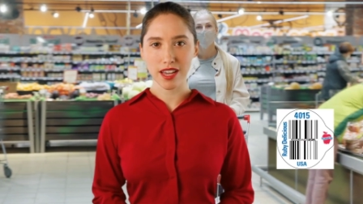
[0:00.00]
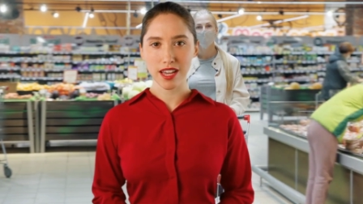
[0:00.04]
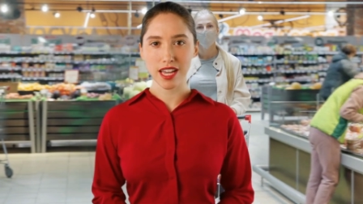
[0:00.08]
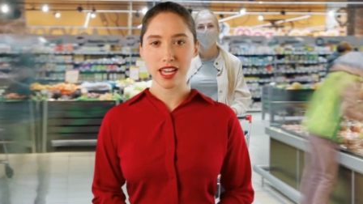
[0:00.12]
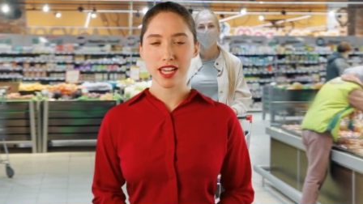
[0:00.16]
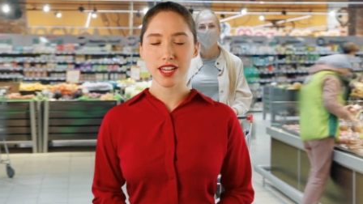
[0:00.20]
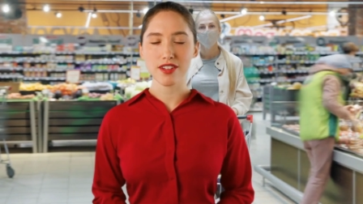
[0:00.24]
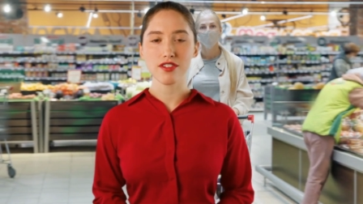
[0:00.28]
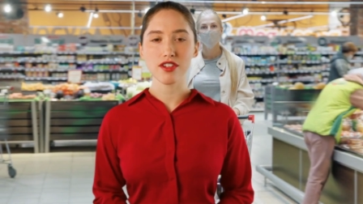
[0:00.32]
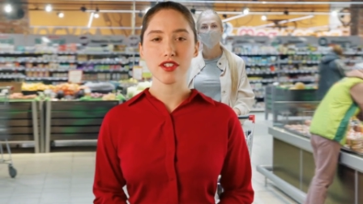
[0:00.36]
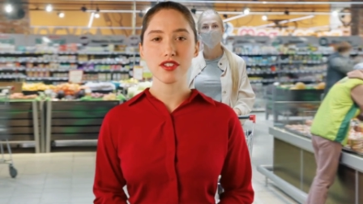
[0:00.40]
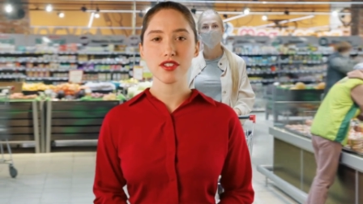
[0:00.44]

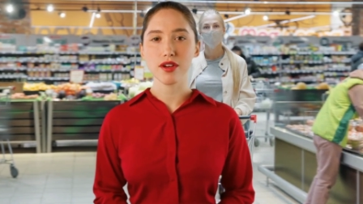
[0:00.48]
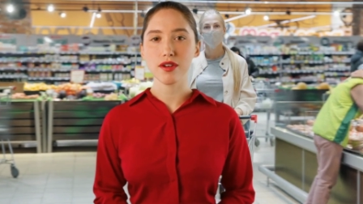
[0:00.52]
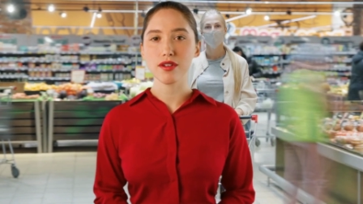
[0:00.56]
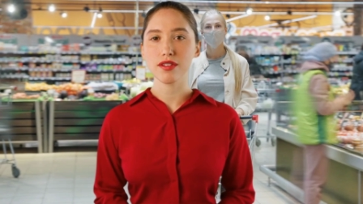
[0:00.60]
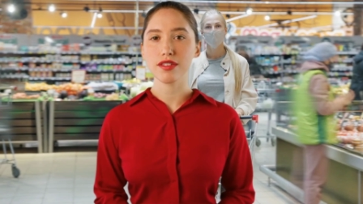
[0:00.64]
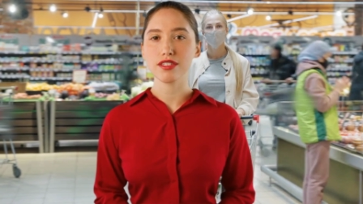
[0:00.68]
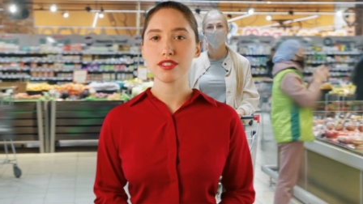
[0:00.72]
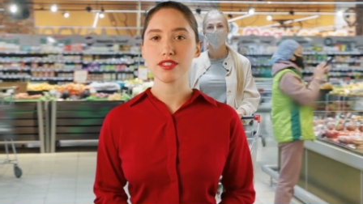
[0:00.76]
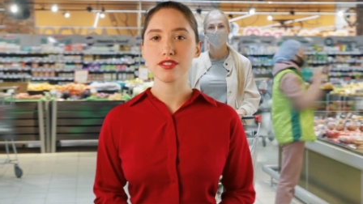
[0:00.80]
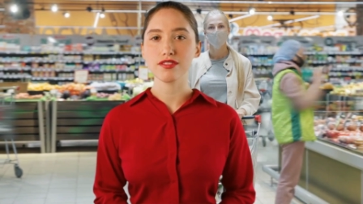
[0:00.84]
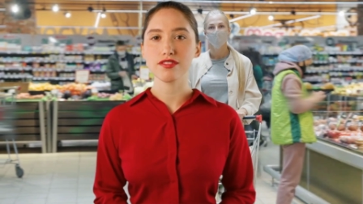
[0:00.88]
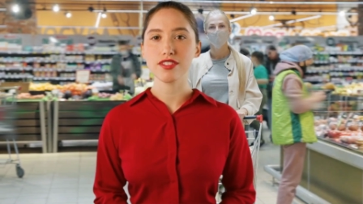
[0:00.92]
Even though
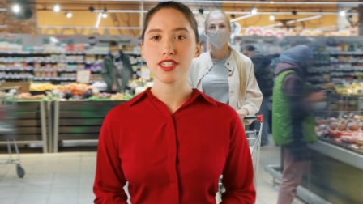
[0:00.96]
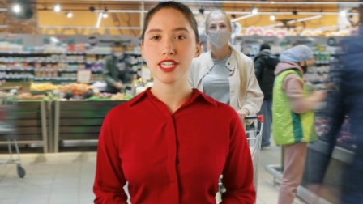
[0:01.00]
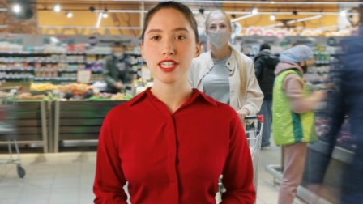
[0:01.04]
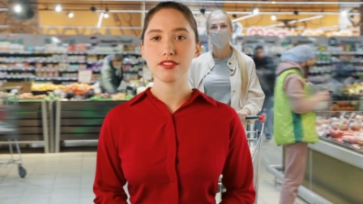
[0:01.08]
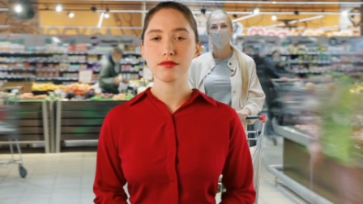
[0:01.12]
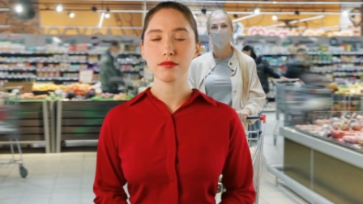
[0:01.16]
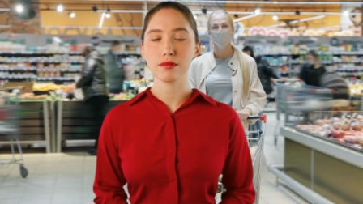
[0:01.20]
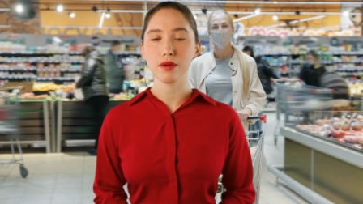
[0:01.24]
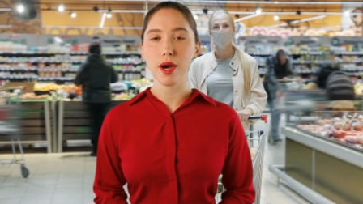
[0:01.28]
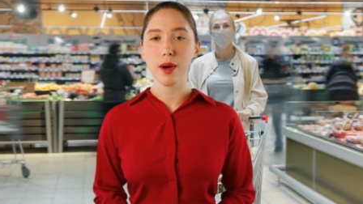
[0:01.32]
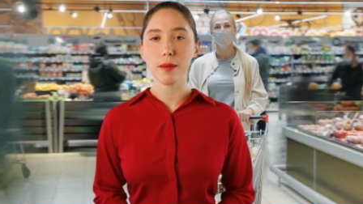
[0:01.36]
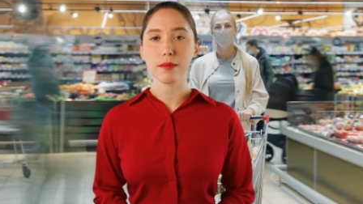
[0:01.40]
the defeat
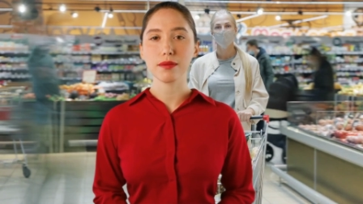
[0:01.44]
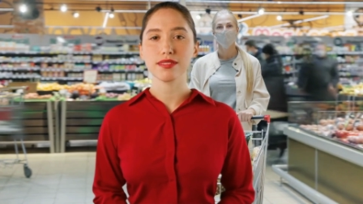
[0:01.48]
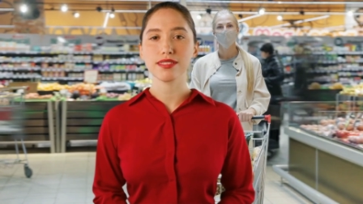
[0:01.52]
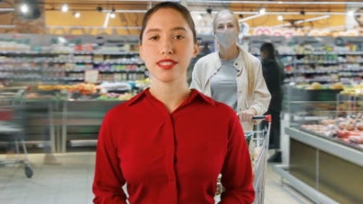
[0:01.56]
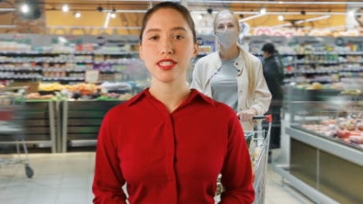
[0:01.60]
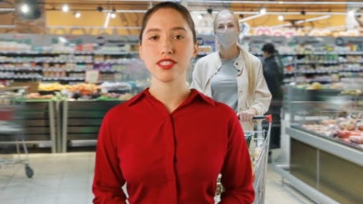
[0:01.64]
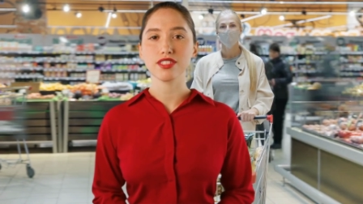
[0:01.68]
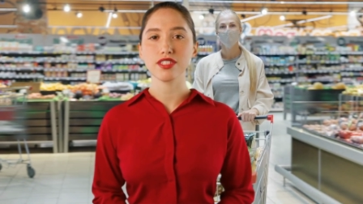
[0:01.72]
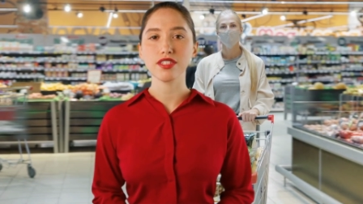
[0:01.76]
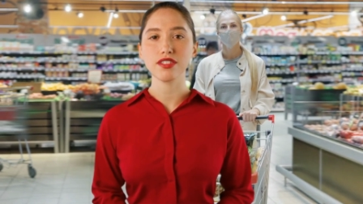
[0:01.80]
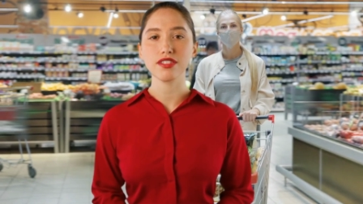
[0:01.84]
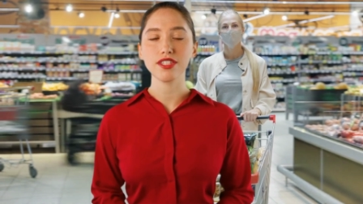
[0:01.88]
of
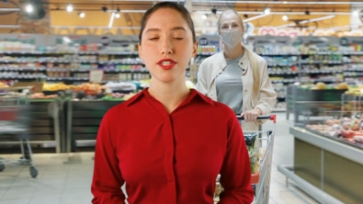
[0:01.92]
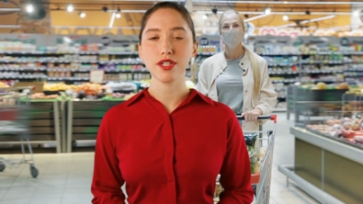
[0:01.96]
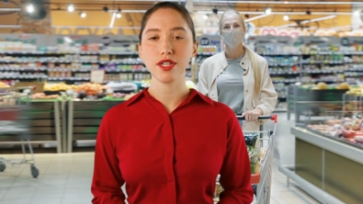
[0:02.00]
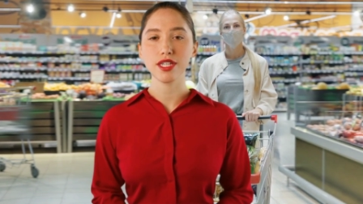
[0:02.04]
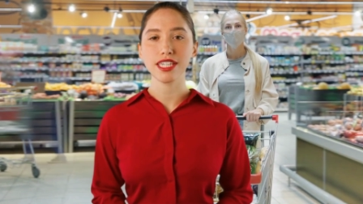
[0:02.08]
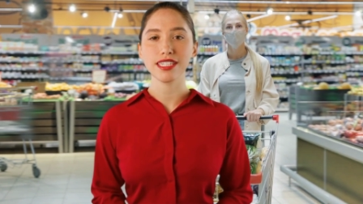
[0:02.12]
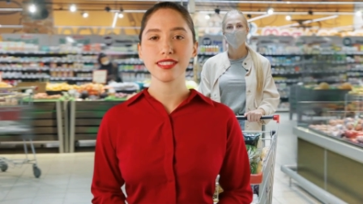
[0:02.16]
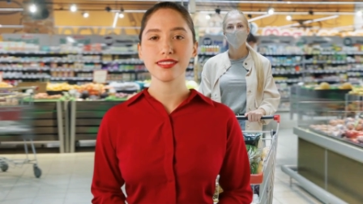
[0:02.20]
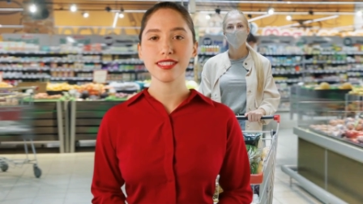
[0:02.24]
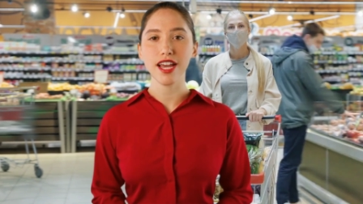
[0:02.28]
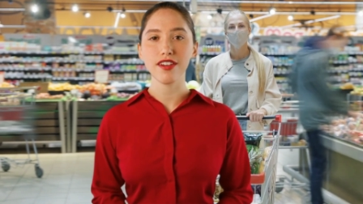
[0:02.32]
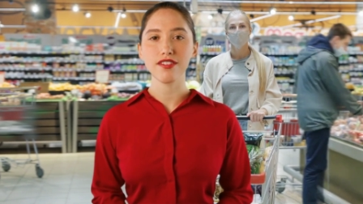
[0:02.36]
Proposition
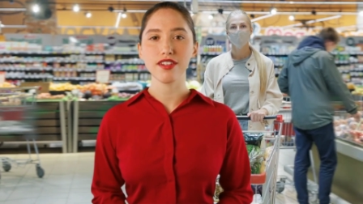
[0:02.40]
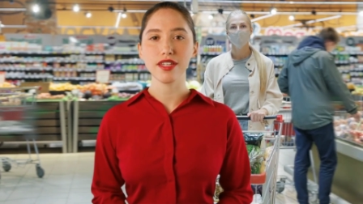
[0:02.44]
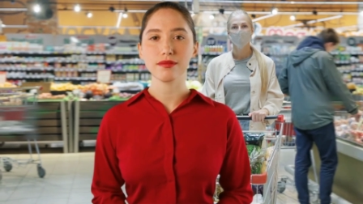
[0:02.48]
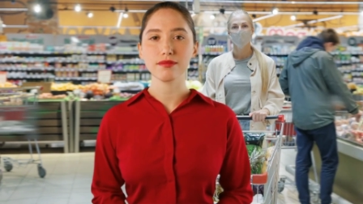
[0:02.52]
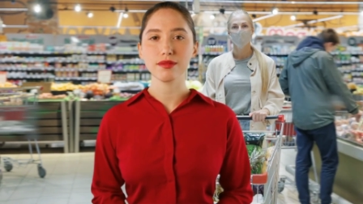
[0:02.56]
37